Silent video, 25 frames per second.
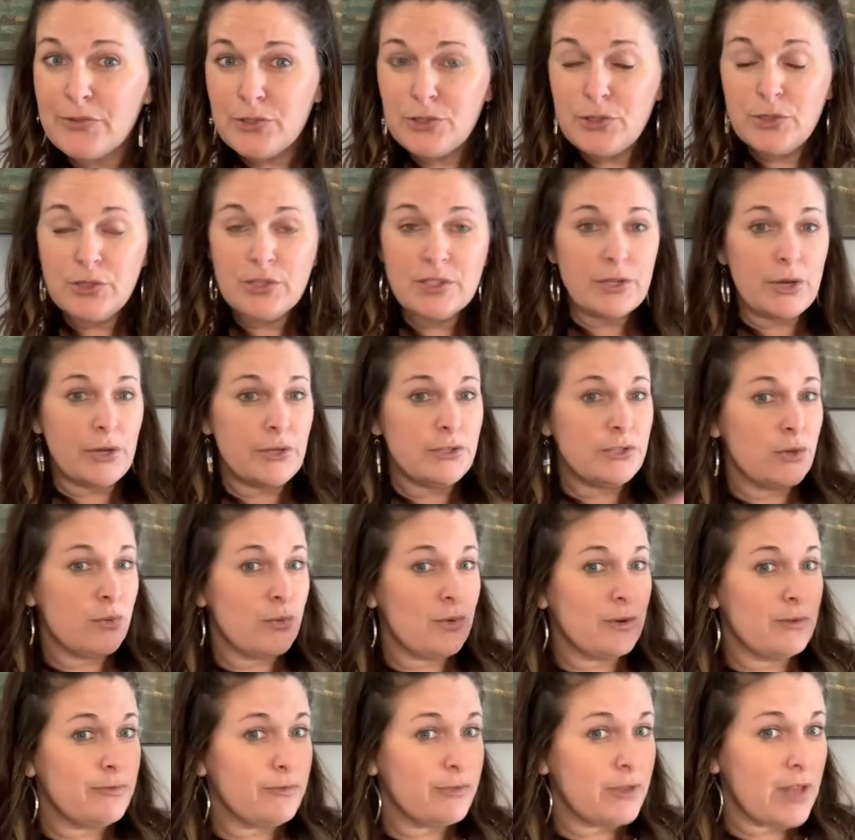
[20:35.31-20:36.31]
students also
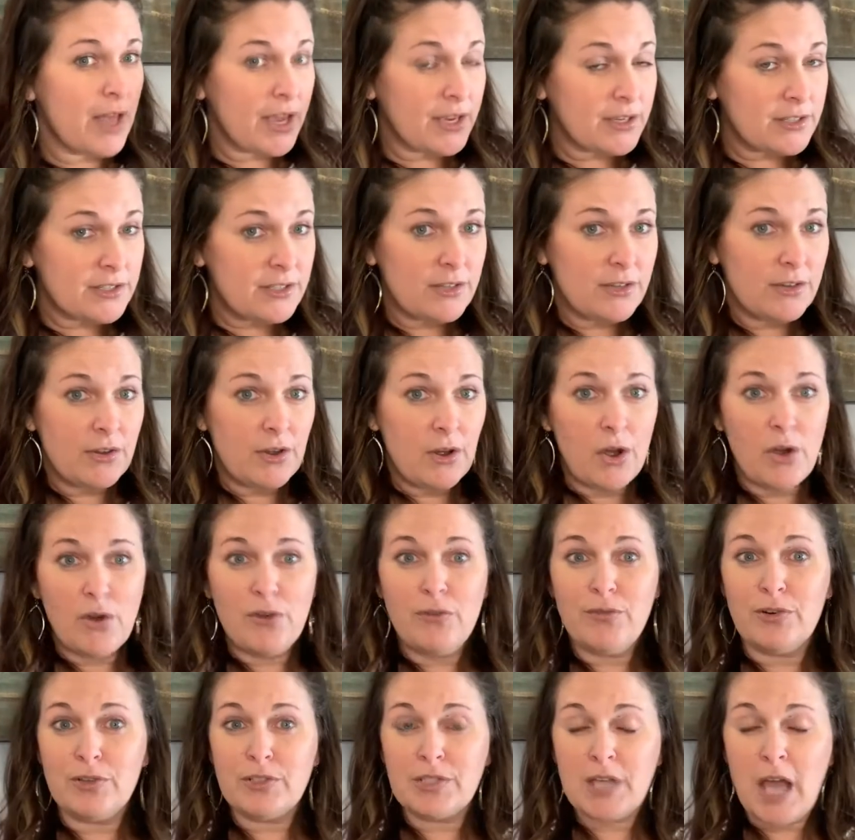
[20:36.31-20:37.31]
reflect
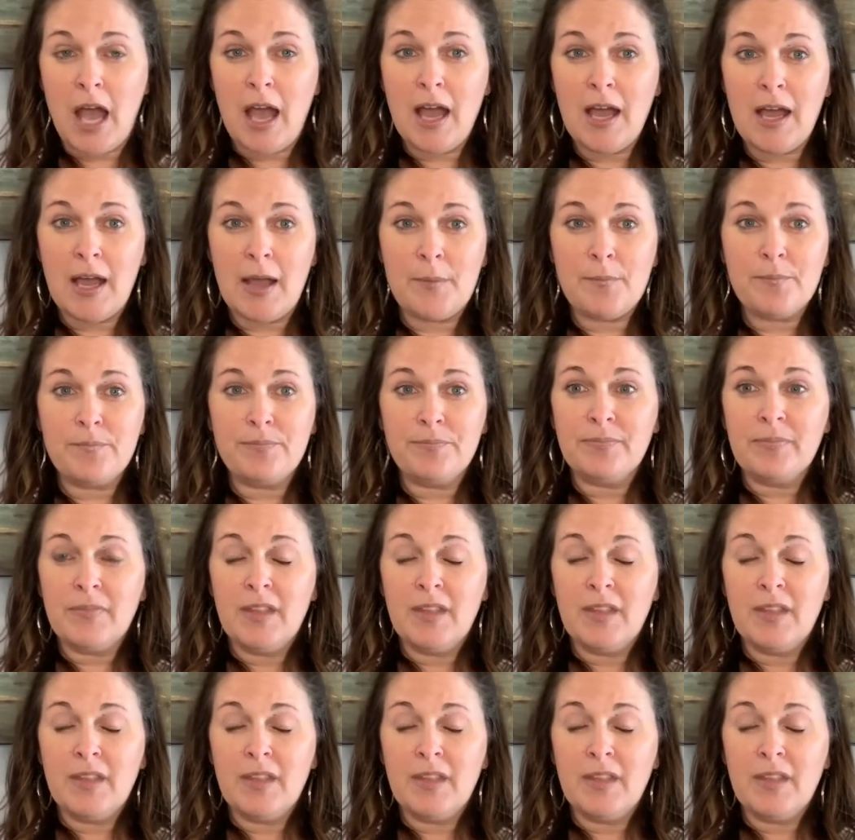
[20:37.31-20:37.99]
over time.